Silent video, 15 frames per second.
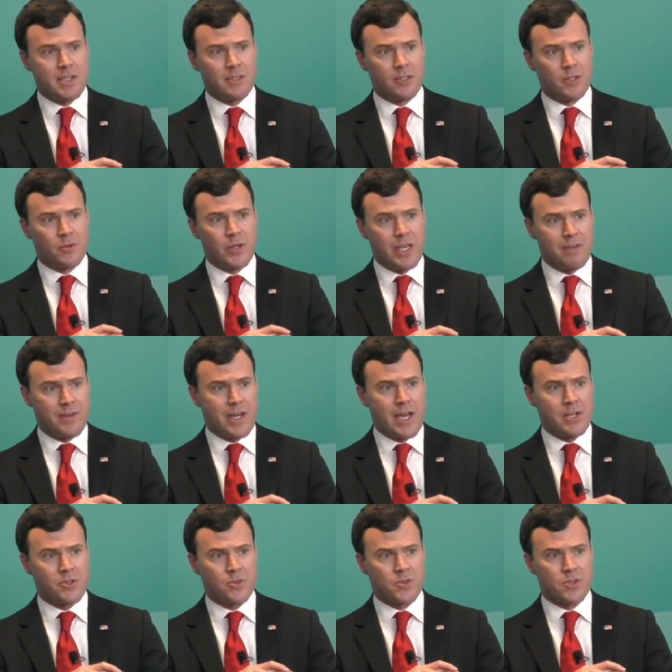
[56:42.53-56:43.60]
say, look, we have a
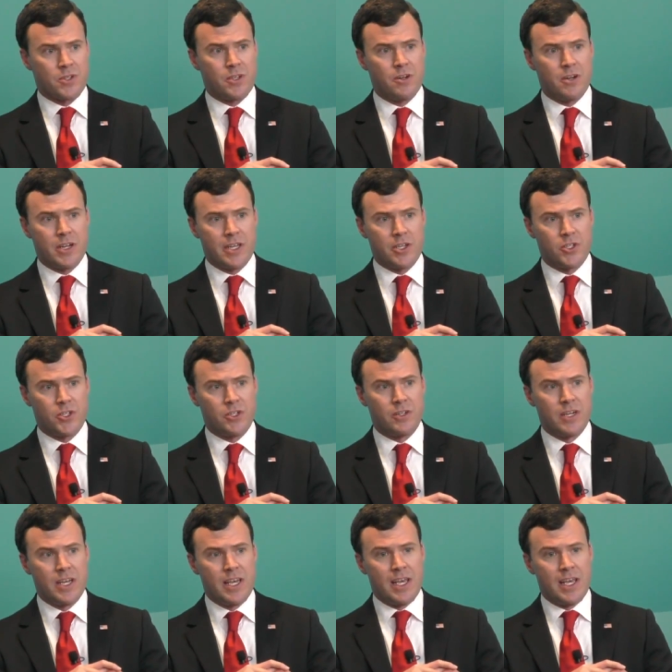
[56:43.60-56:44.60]
national security issue.